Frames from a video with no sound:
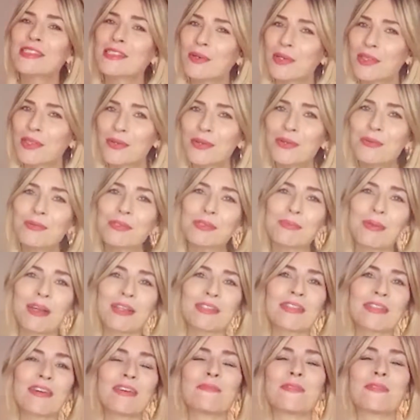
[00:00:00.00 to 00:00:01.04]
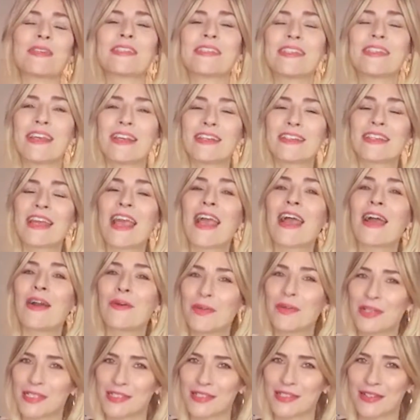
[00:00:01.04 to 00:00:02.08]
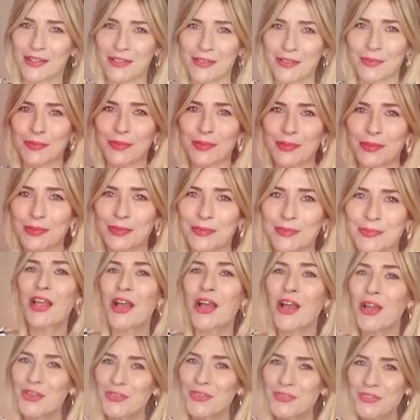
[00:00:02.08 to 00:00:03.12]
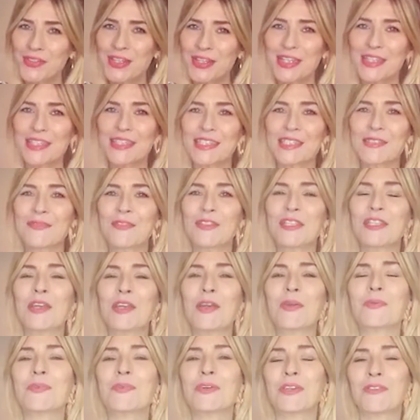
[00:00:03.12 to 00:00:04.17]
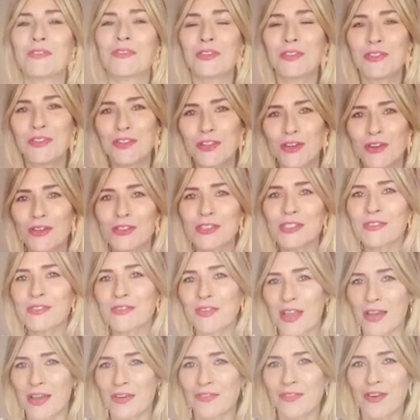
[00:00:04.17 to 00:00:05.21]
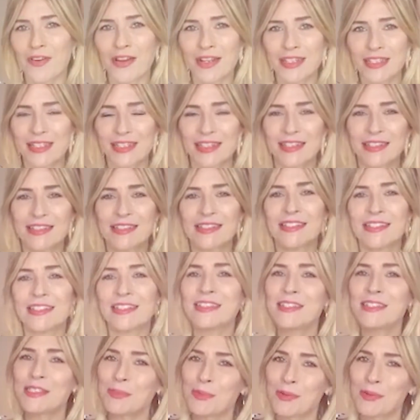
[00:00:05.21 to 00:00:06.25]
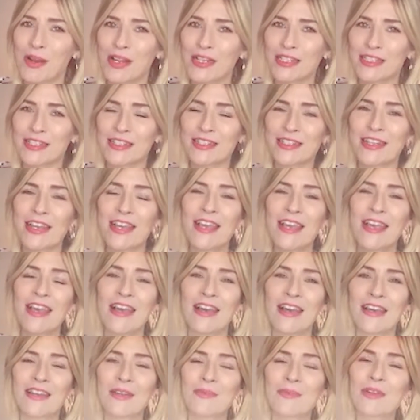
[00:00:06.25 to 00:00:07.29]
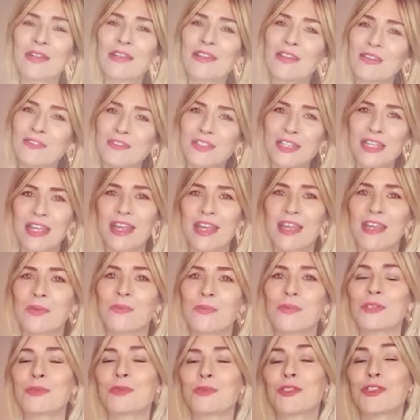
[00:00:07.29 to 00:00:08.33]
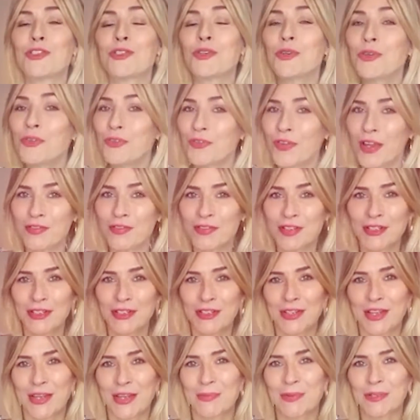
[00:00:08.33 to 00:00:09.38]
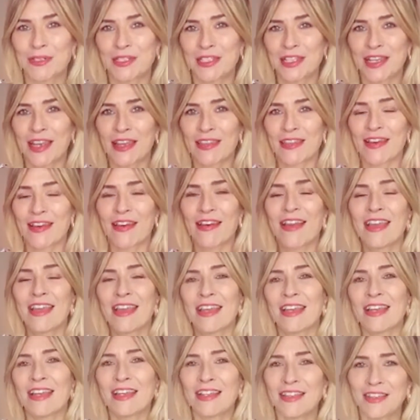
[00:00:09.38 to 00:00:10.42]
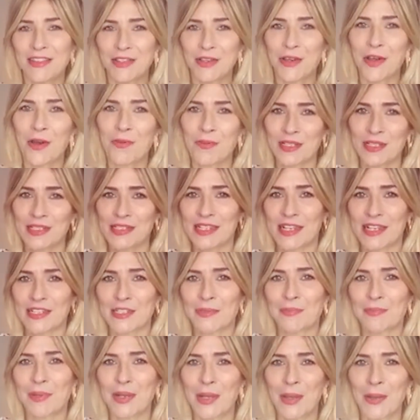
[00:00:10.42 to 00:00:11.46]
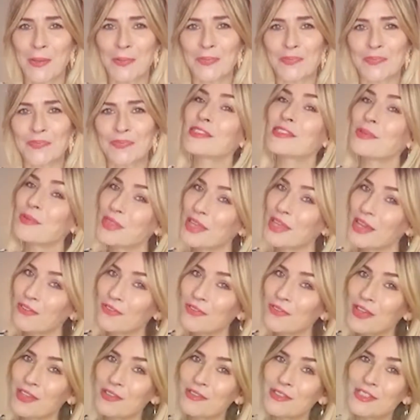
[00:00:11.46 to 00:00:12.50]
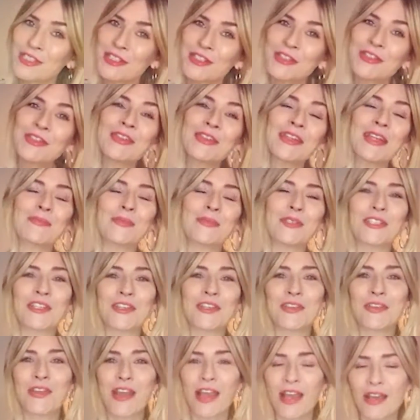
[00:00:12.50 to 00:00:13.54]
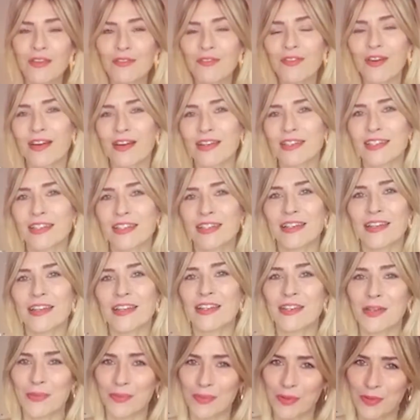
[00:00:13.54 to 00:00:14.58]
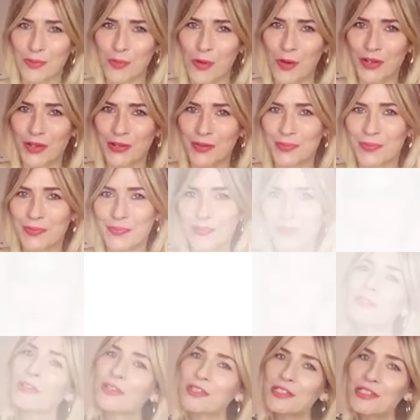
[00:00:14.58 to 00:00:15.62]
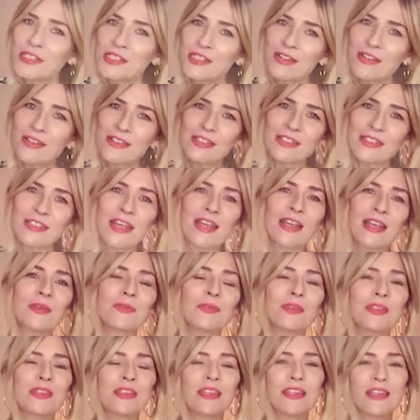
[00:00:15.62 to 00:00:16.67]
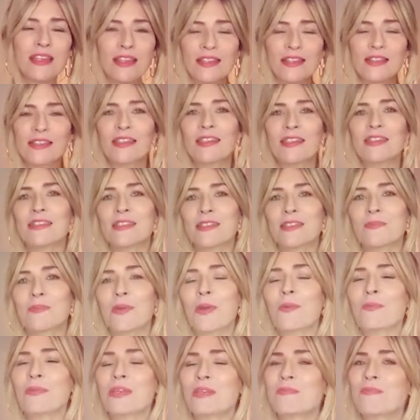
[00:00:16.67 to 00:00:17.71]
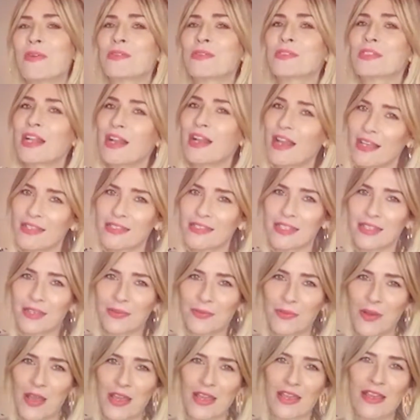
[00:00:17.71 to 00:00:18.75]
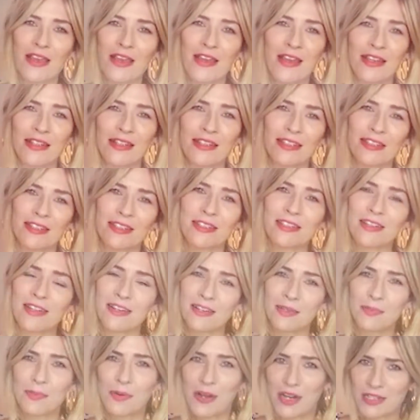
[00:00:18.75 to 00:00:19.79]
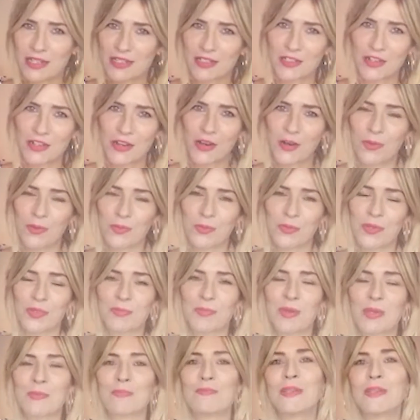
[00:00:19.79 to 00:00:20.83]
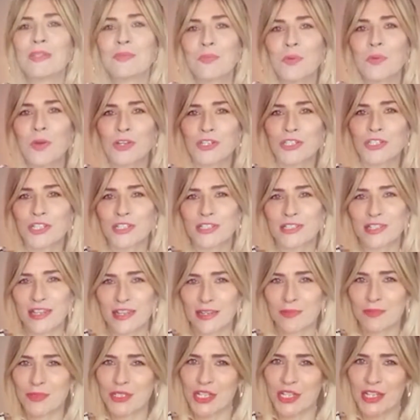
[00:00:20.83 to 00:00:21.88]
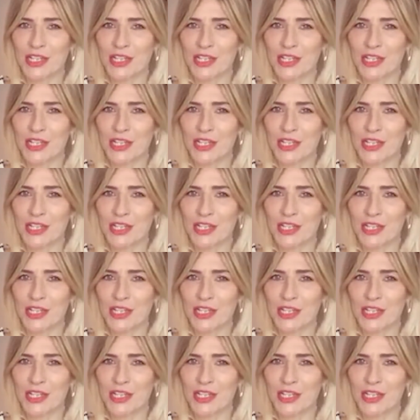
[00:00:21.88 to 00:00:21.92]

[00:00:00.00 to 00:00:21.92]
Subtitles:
So I thought it was about time I shared how I style them all. Hopefully this video will give you lots of outfit ideas and inspiration, and I would love to hear which was your favourite look I put together in the comments section below. So without further ado, let me show you outfit idea number 1. So I'm going to start today with the easiest and probably most classic way to style a Breton top with my mid-wash denim